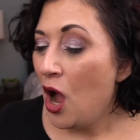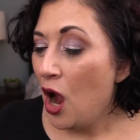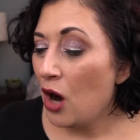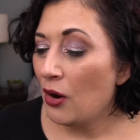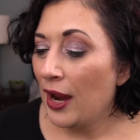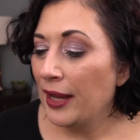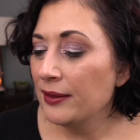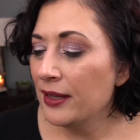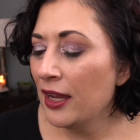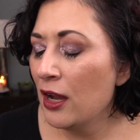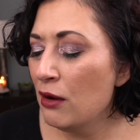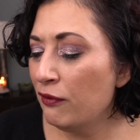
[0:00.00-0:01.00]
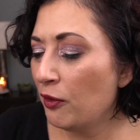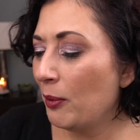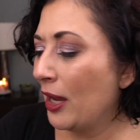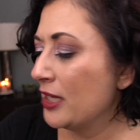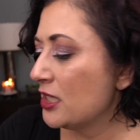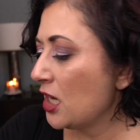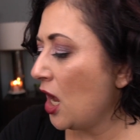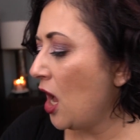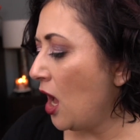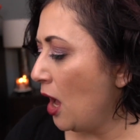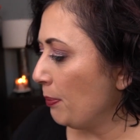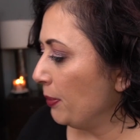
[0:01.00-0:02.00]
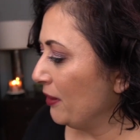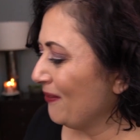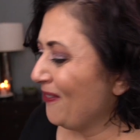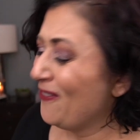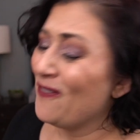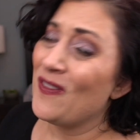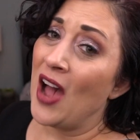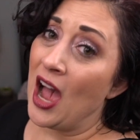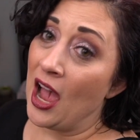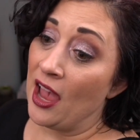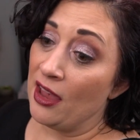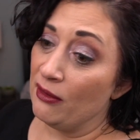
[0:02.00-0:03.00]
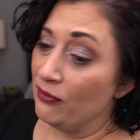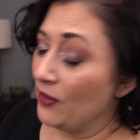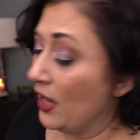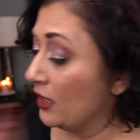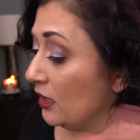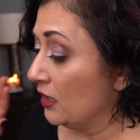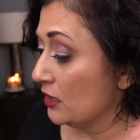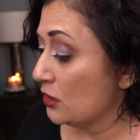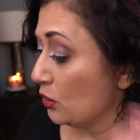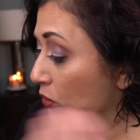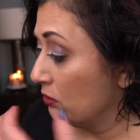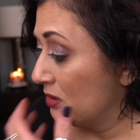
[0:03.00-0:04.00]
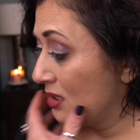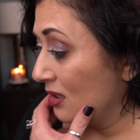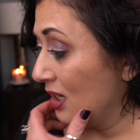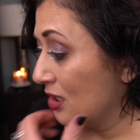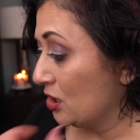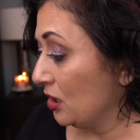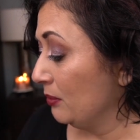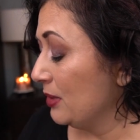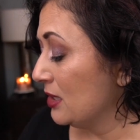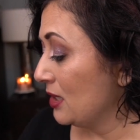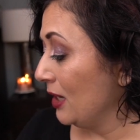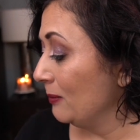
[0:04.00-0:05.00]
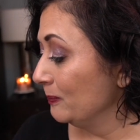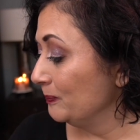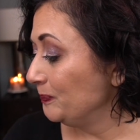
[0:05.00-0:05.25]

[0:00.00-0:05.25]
All right, now for my top 5 out of this selection. Let me see.